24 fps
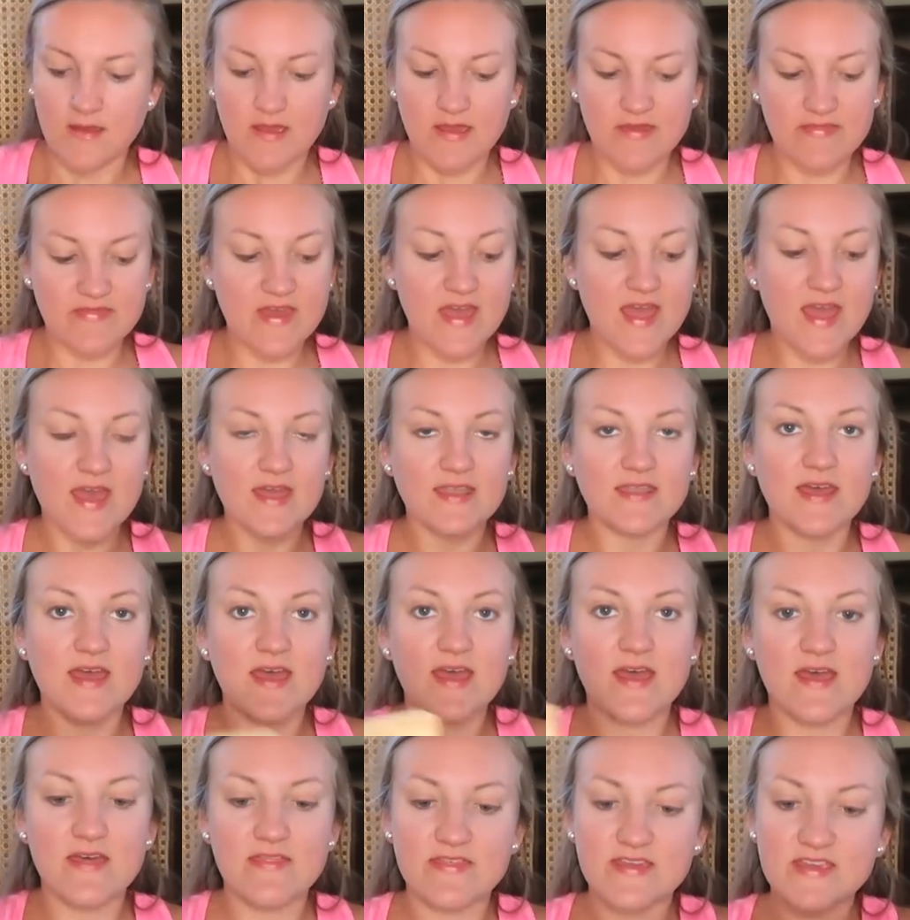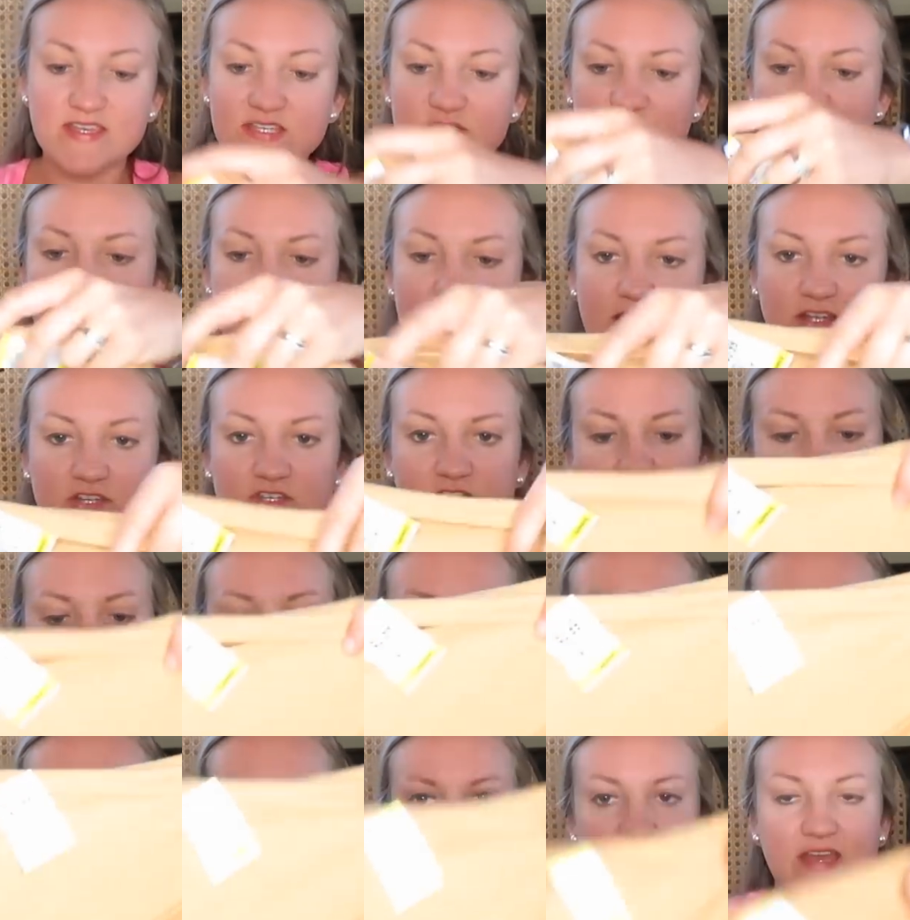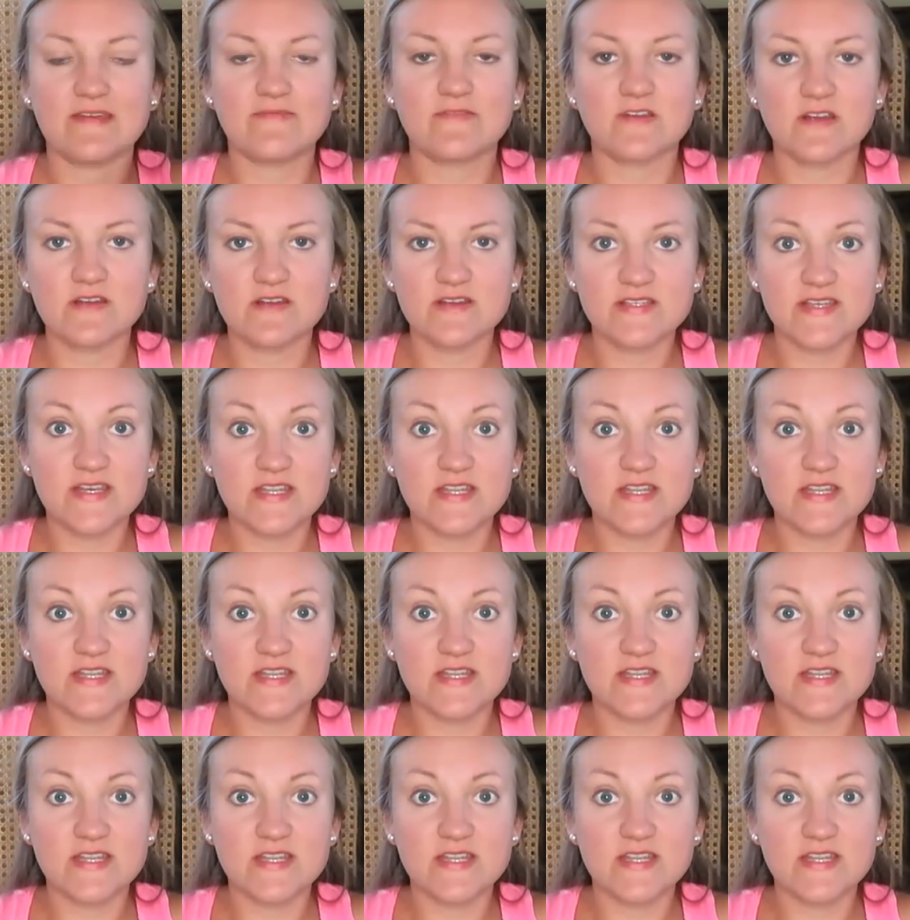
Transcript: And then this was actually from Savers